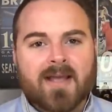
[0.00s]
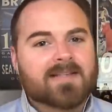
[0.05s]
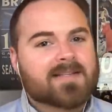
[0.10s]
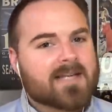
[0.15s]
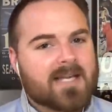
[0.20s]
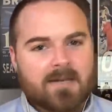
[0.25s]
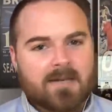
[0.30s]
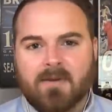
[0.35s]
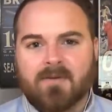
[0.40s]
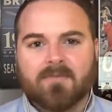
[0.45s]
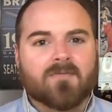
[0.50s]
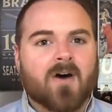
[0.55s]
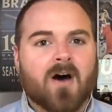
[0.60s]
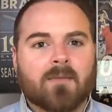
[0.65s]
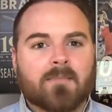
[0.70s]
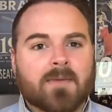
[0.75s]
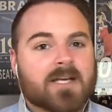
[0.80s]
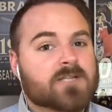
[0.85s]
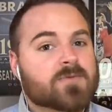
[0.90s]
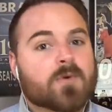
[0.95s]
It's going to be
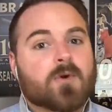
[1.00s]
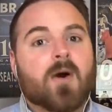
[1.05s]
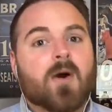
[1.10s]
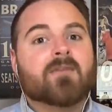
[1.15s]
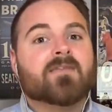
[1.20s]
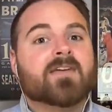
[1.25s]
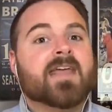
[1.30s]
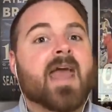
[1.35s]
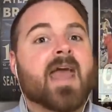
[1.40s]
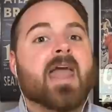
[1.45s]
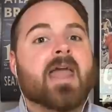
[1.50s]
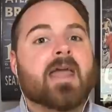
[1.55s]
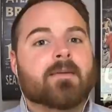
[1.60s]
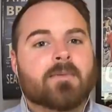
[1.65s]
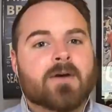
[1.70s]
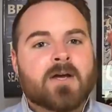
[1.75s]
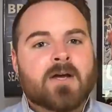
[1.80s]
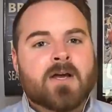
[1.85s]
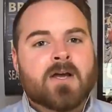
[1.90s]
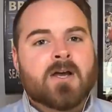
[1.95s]
fun because we don't have a
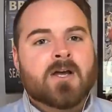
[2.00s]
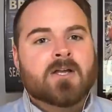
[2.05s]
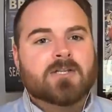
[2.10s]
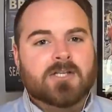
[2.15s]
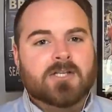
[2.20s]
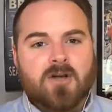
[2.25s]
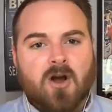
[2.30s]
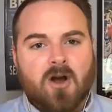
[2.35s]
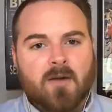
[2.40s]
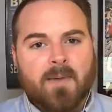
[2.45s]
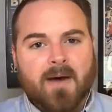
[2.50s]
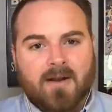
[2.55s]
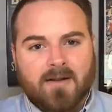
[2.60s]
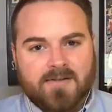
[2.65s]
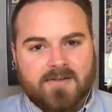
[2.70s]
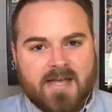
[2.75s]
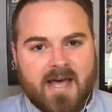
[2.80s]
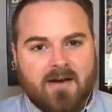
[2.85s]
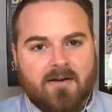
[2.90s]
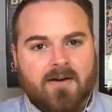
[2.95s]
game to talk about on
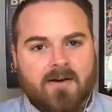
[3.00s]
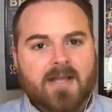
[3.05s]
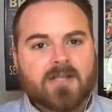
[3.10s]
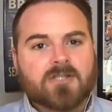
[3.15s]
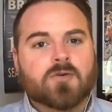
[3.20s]
Saturday.